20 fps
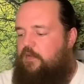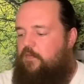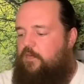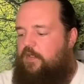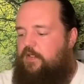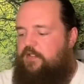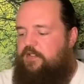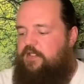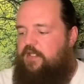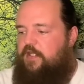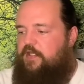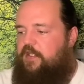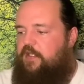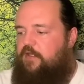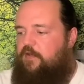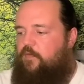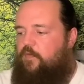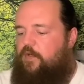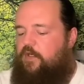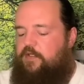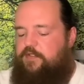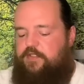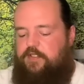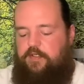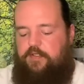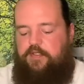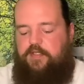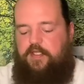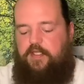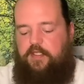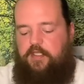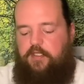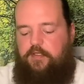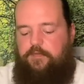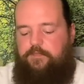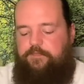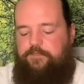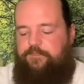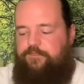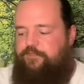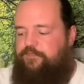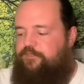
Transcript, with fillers: What is that King Wands here? Thank you.